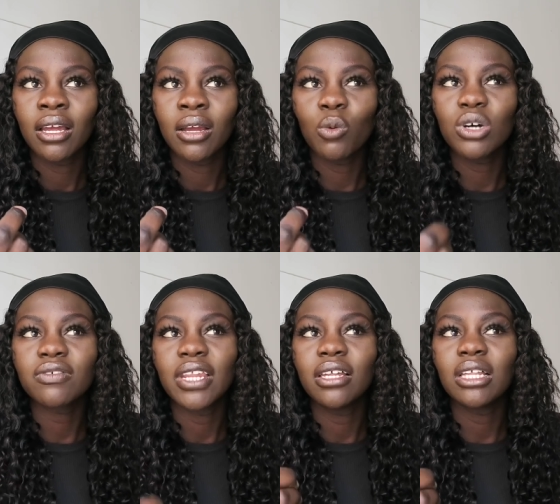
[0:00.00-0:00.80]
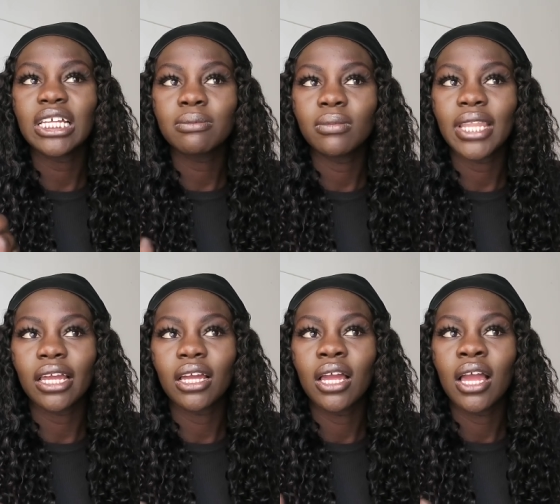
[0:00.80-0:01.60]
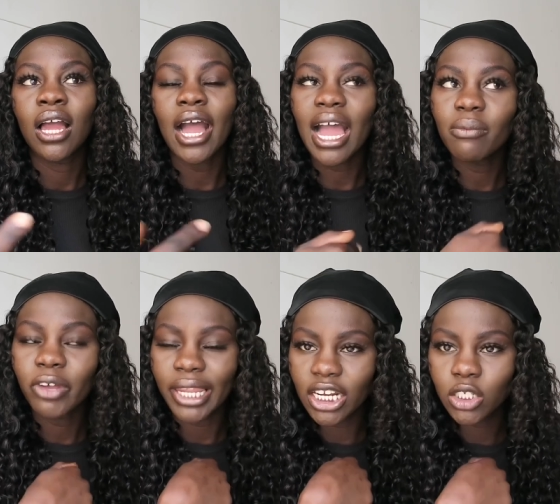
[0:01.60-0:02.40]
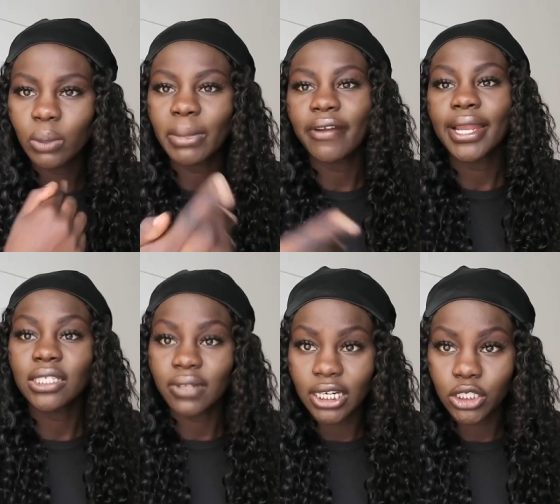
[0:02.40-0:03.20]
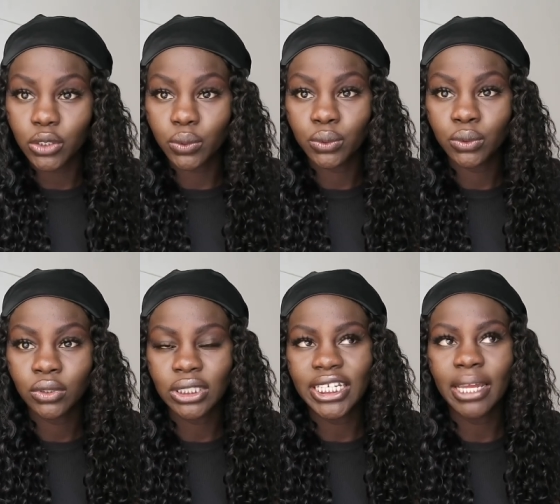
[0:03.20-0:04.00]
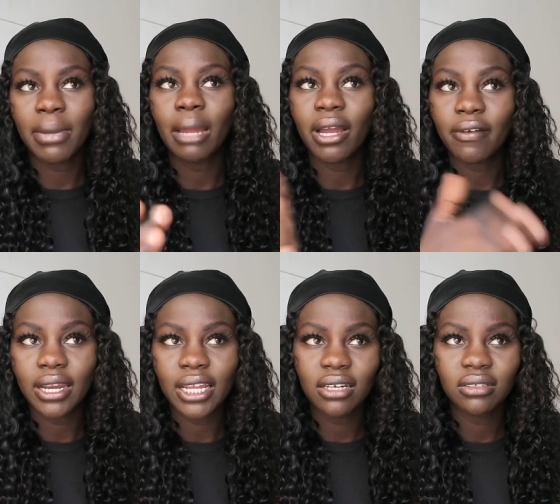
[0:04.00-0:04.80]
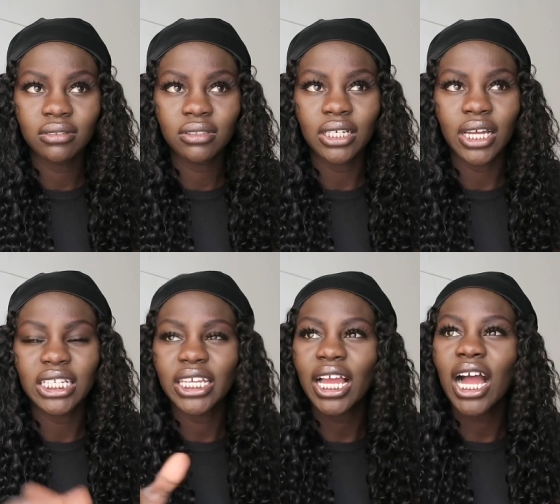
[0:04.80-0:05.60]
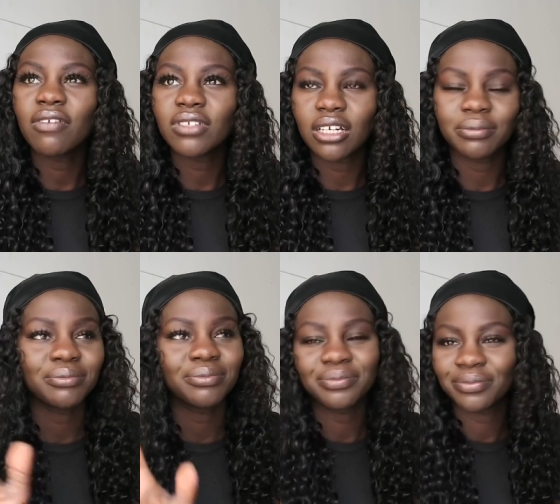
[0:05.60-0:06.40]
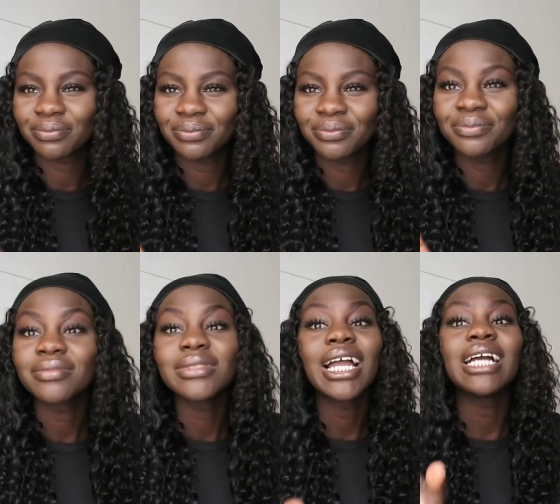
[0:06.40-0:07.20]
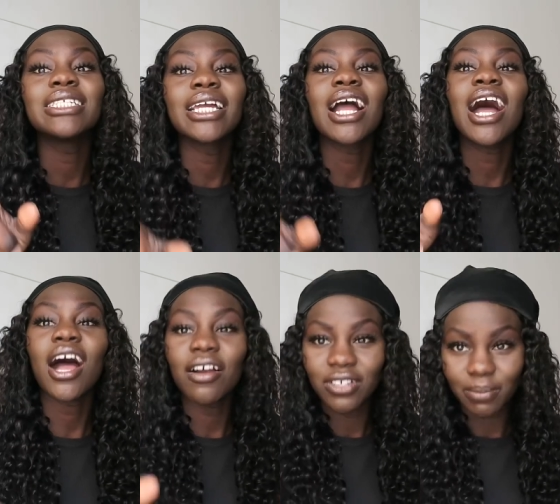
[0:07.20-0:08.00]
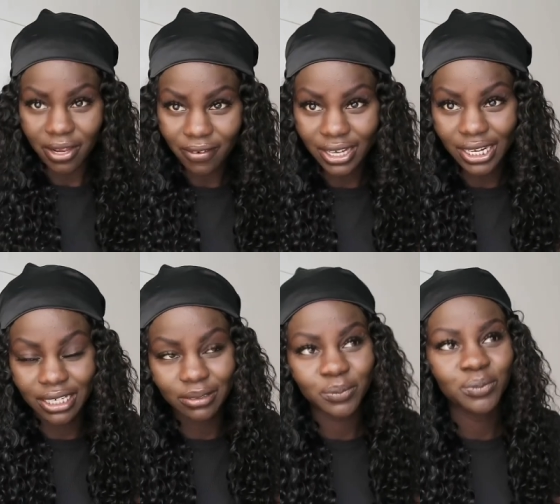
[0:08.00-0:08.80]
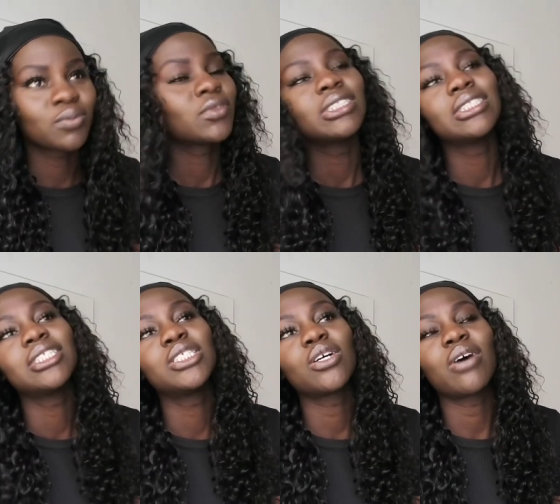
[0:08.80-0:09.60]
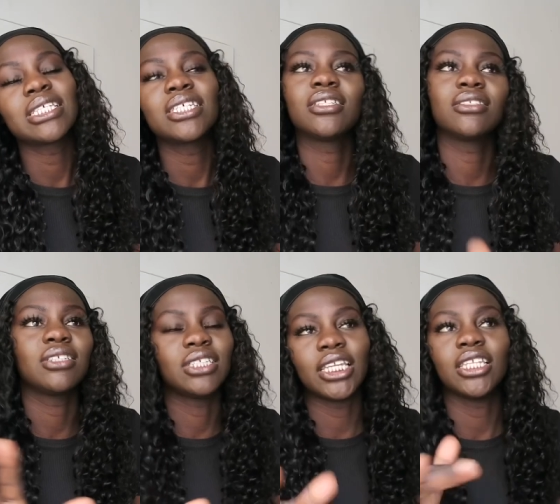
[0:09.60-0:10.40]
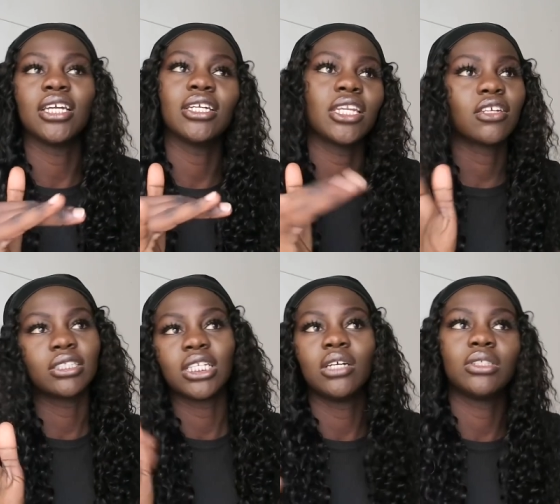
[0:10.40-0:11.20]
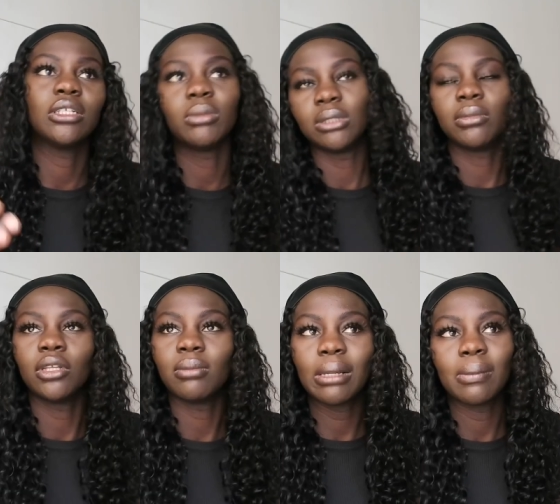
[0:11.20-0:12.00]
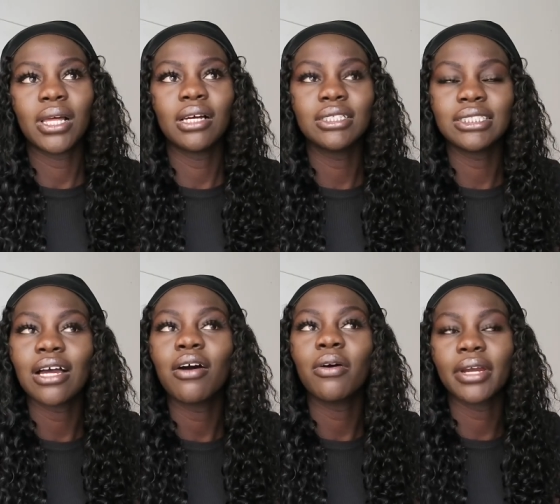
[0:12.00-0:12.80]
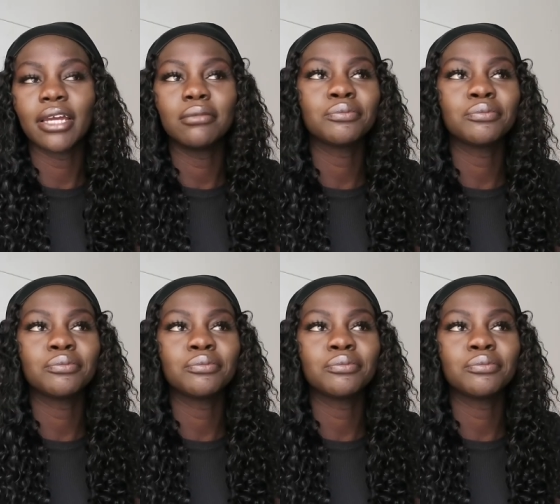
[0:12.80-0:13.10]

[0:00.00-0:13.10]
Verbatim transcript: what's that's like I'm related to what my granddad's related to because I take by my granddad, I take after, I take after my granddad. So I said, yeah, blah blah blah. He's like, oh okay